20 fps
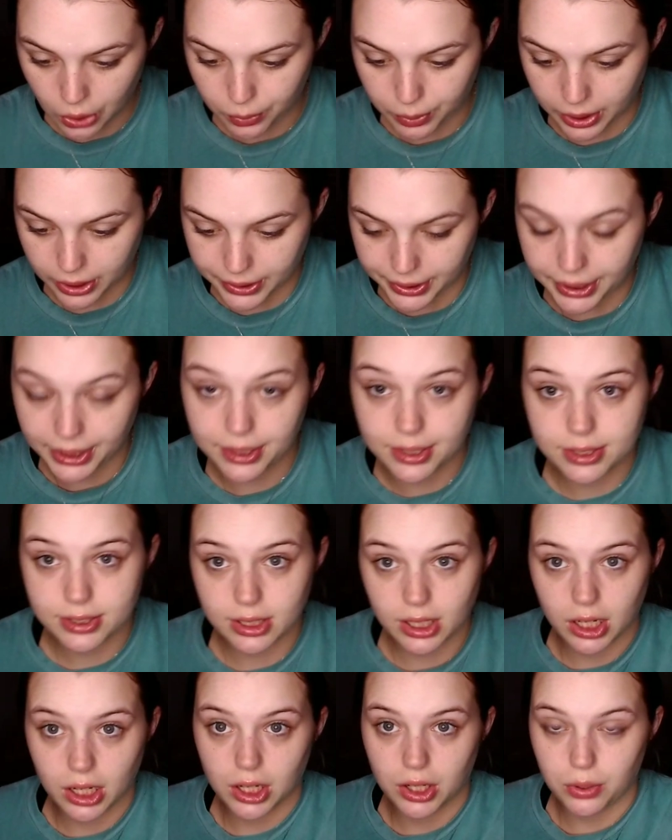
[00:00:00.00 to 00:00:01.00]
while I
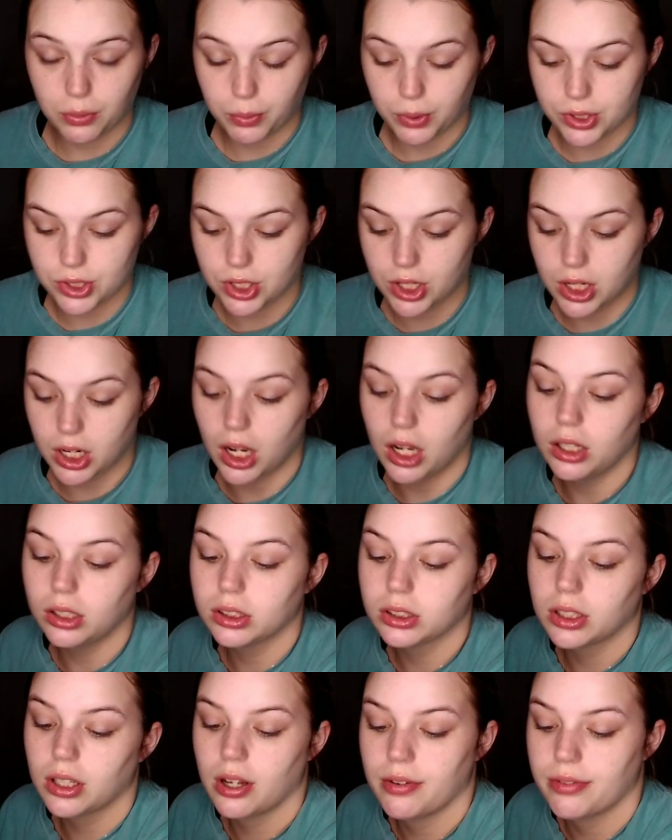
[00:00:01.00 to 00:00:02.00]
decide which
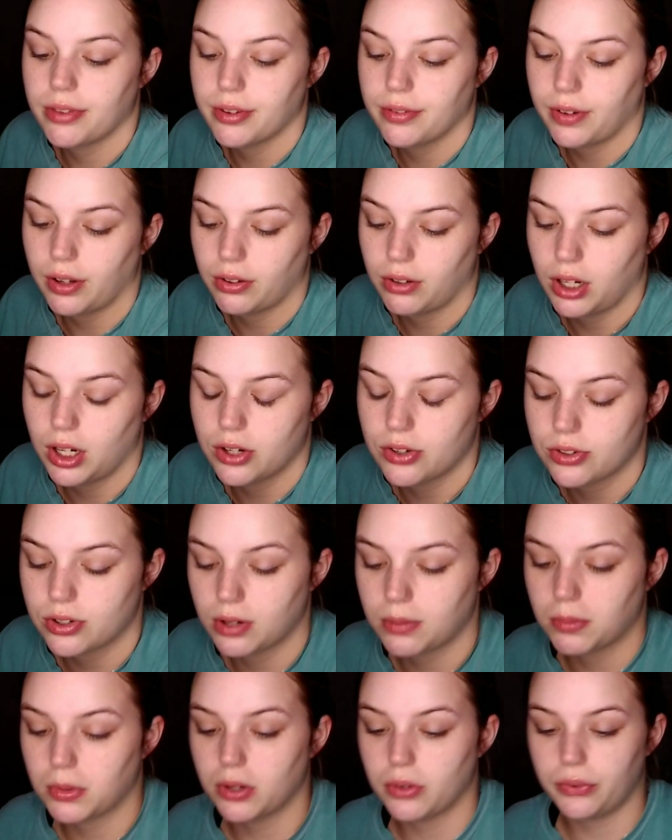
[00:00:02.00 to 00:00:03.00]
color of the
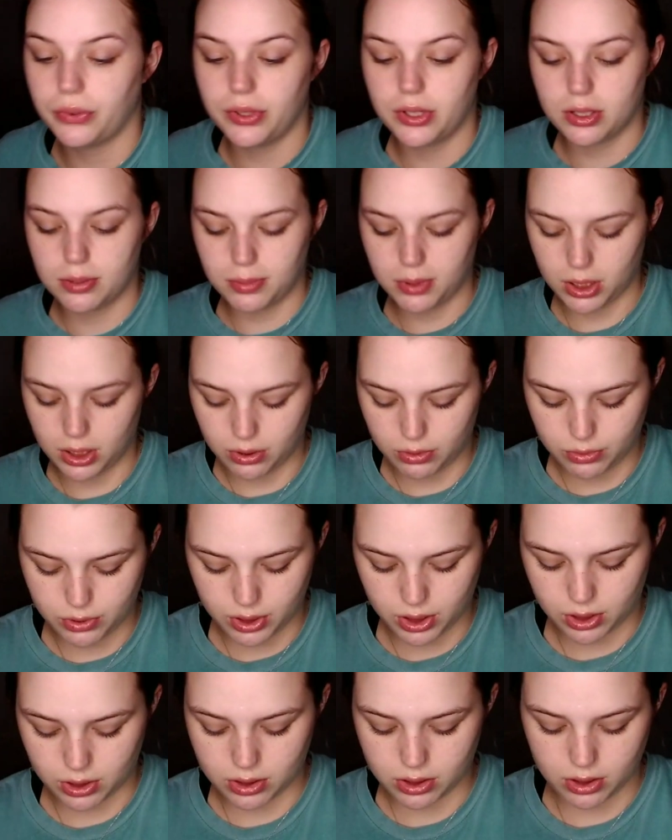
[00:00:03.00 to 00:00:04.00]
foundation I'm going to be
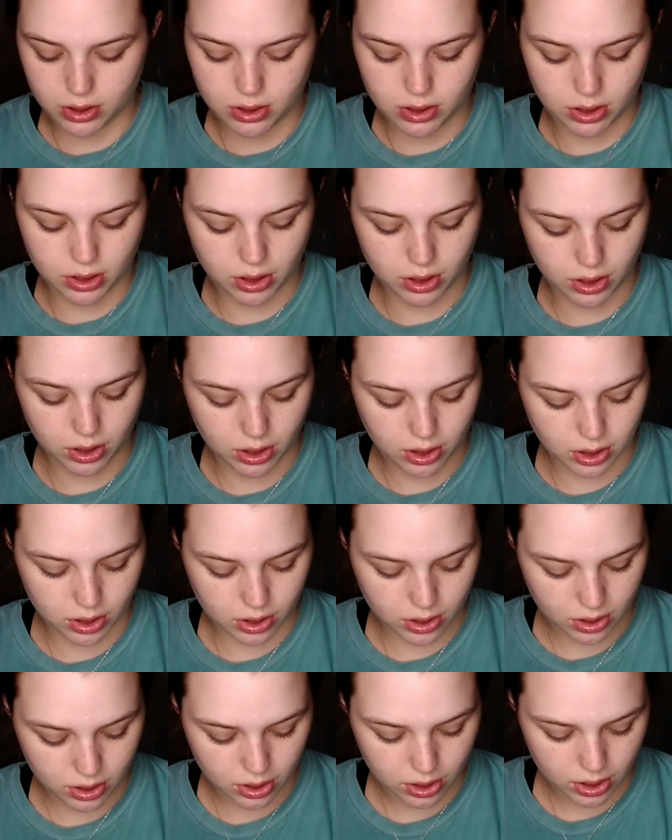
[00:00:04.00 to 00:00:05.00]
using
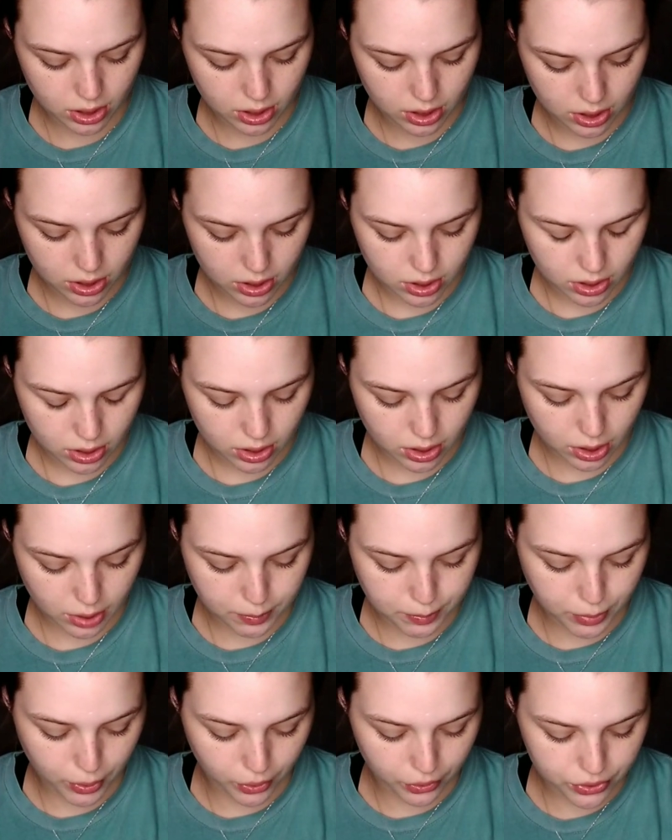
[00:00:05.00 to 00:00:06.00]
today.
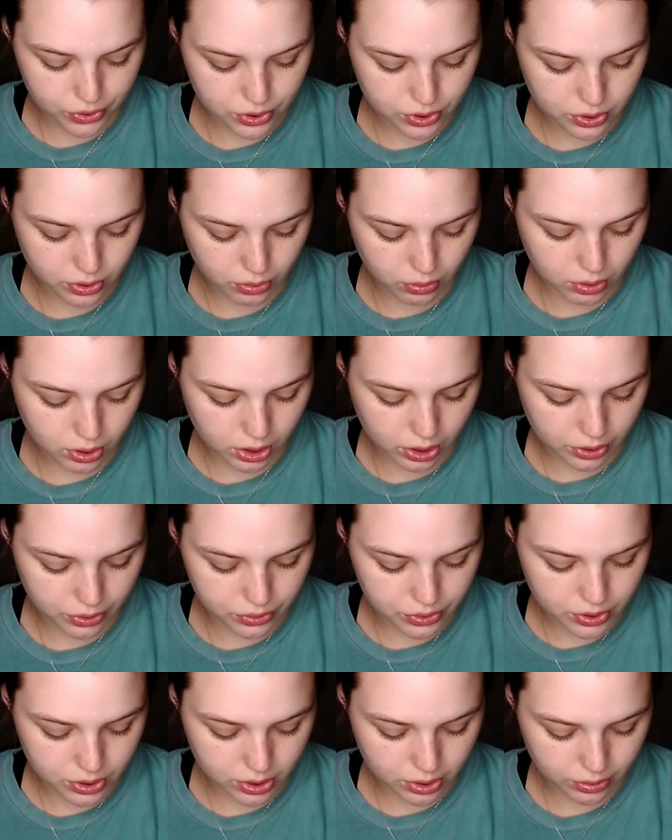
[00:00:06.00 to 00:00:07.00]
They're both so
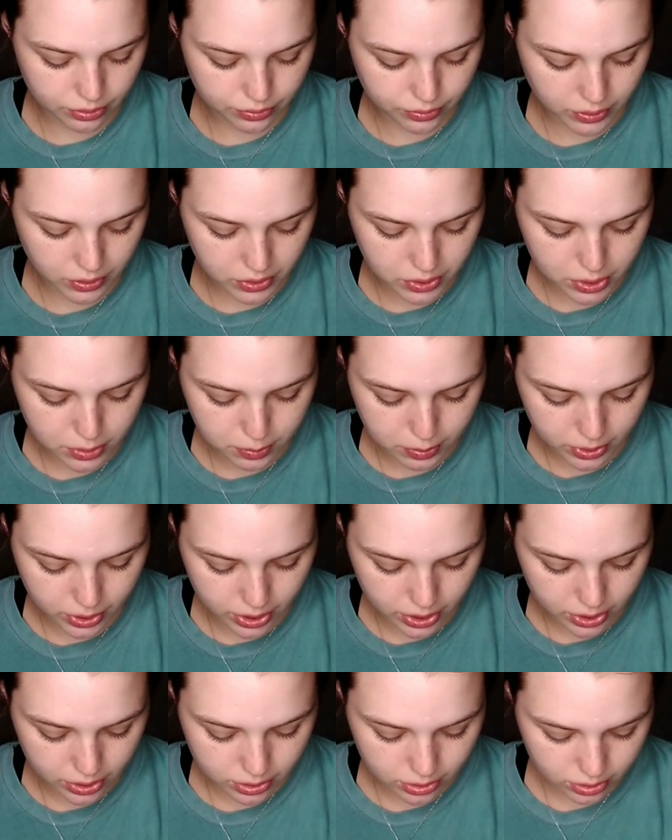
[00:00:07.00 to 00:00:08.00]
close in the first
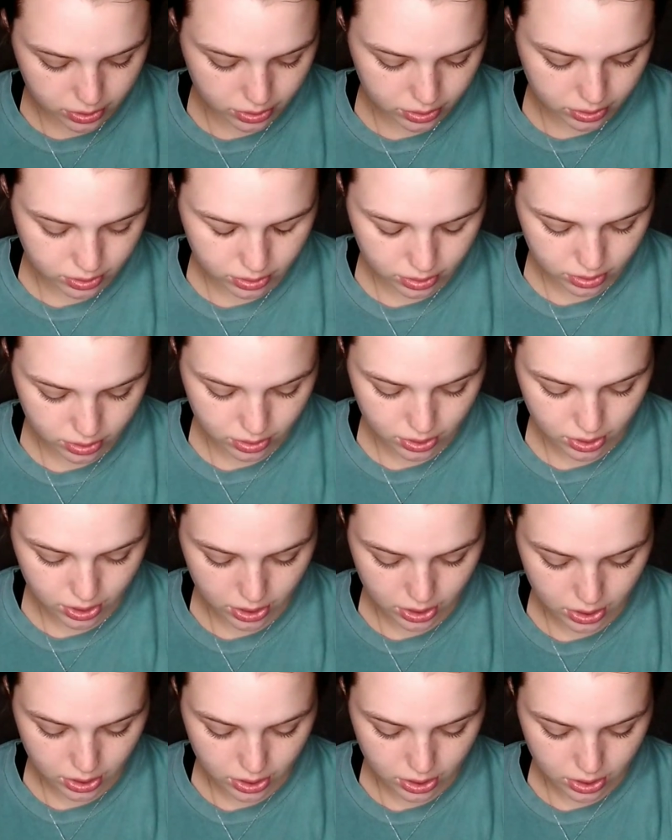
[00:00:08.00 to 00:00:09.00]
place.
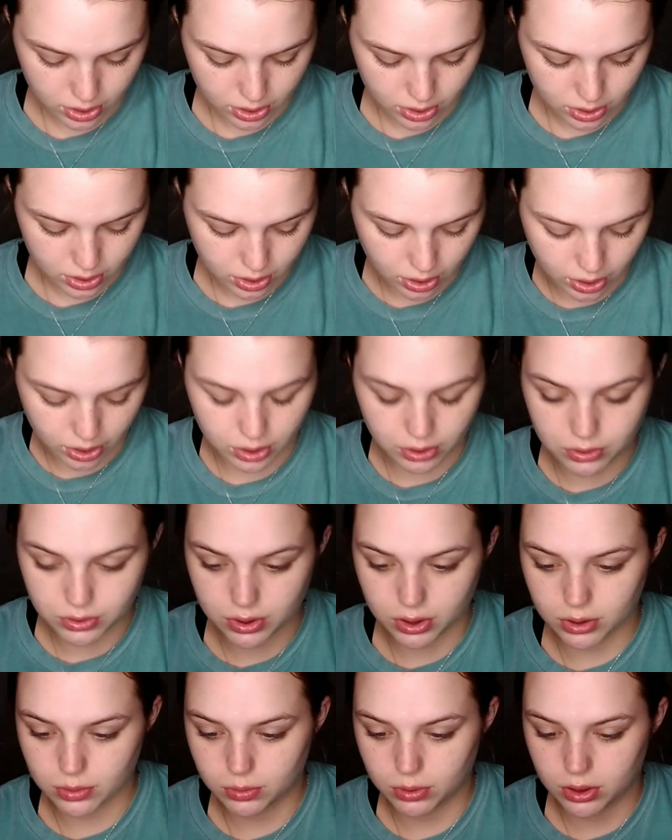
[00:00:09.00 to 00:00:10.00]
I'll use
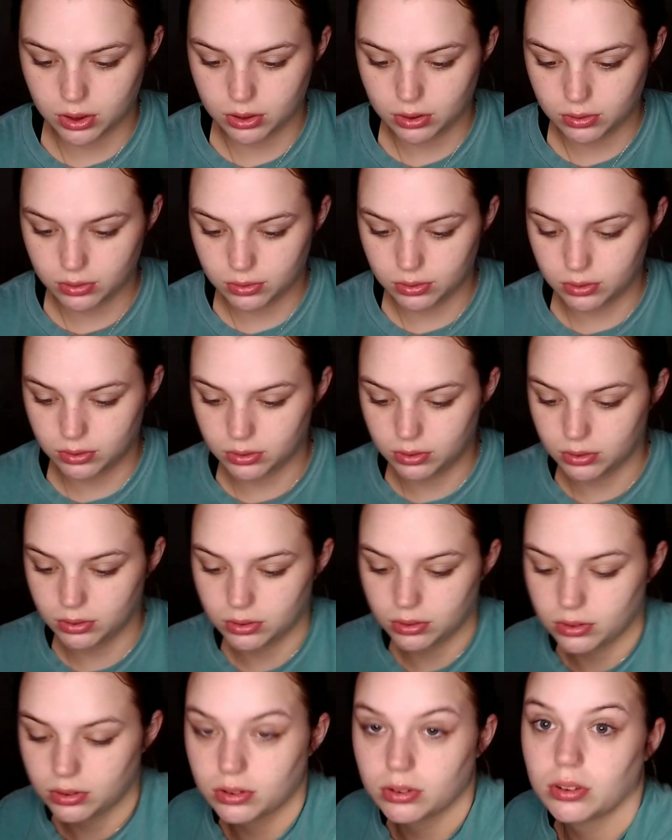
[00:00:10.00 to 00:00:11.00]
this one though.
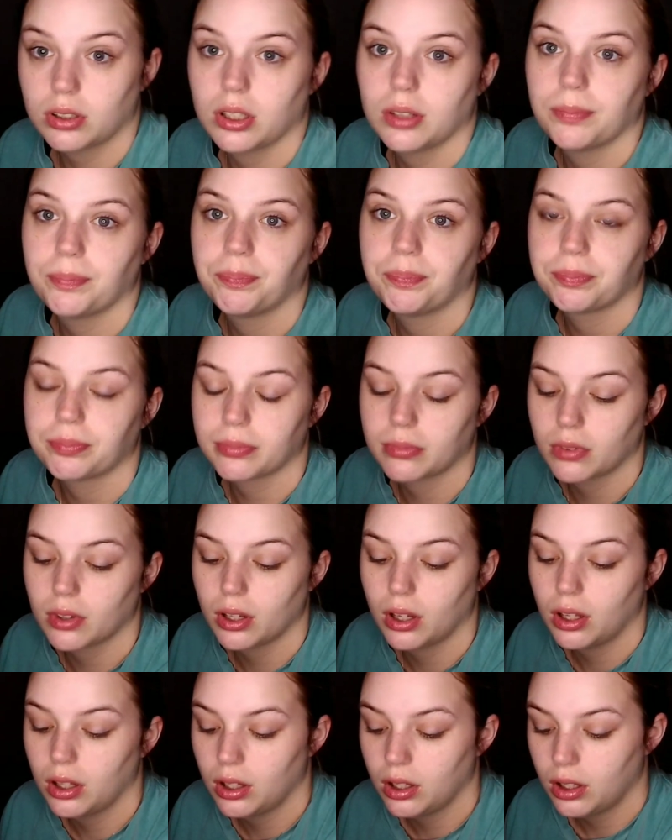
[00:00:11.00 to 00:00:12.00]

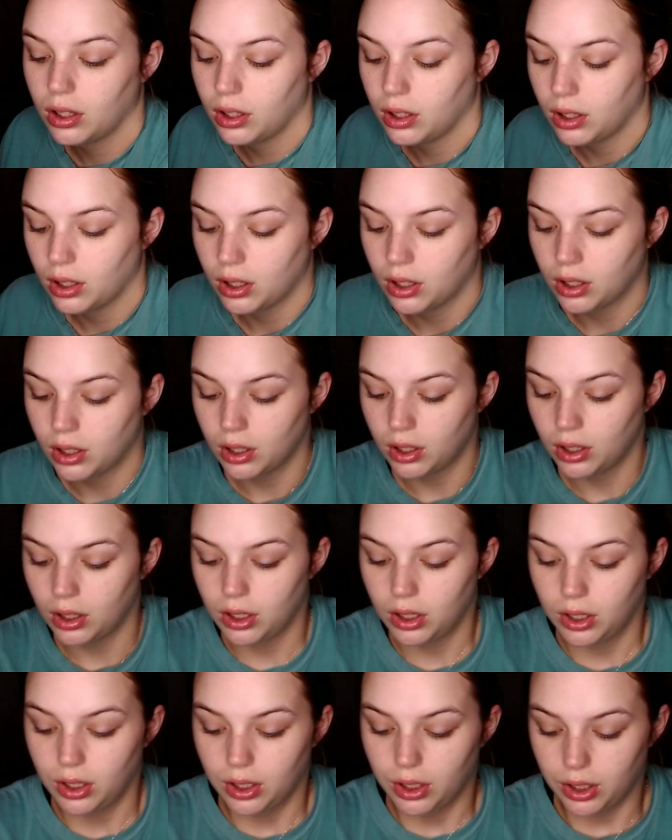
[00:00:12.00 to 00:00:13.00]

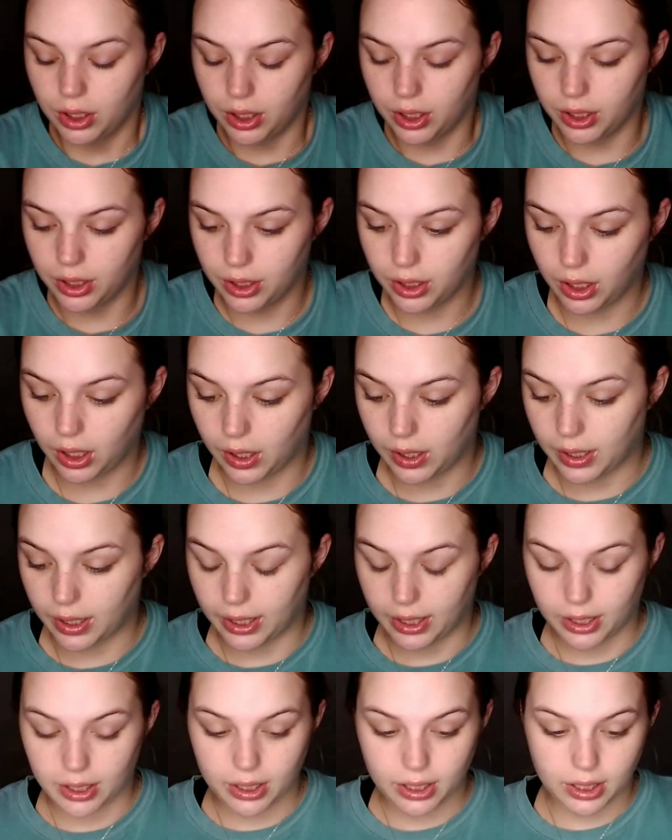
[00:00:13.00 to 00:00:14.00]
Okay.
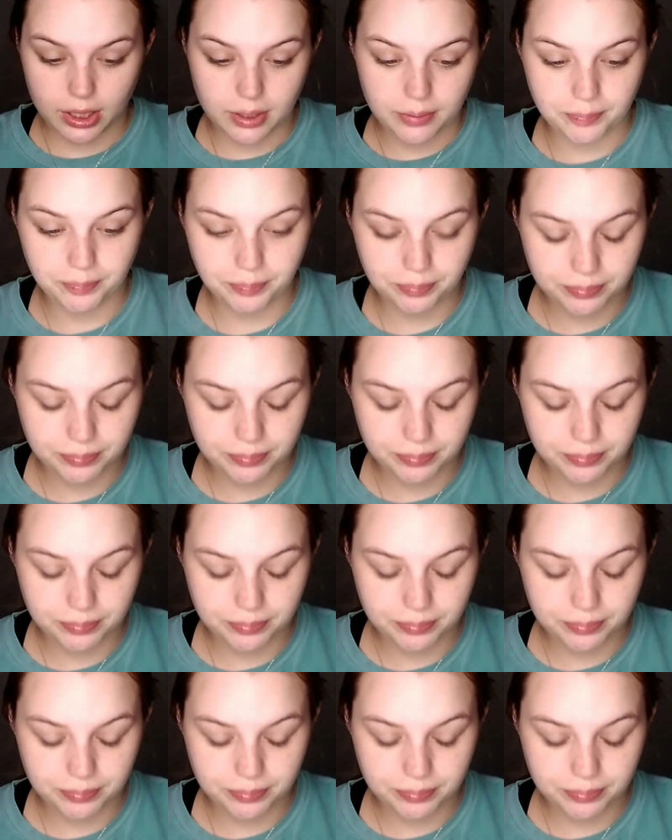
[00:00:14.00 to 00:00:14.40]
Alright, I